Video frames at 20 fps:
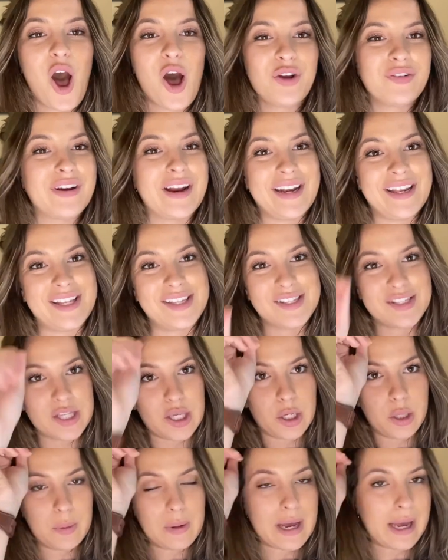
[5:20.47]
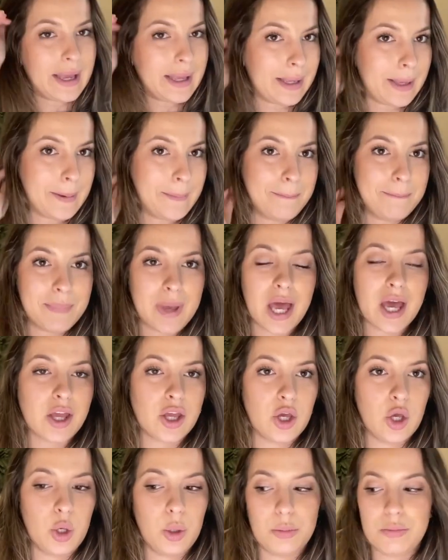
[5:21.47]
Alrighty, so I am
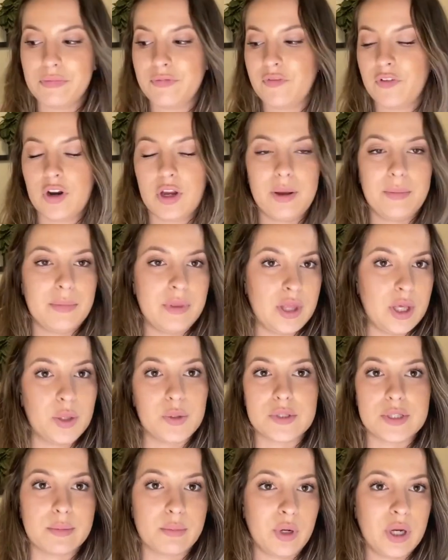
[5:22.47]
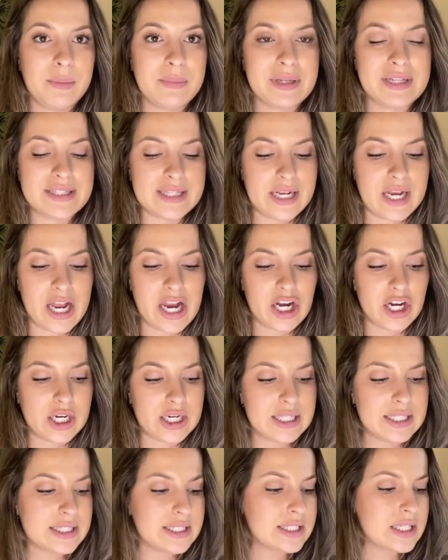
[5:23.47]
back home from those appointments and
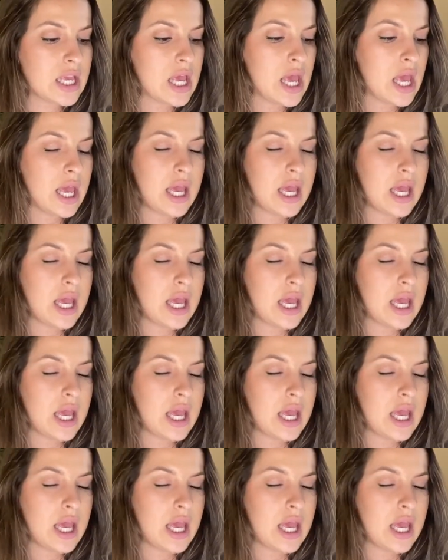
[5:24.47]
errands,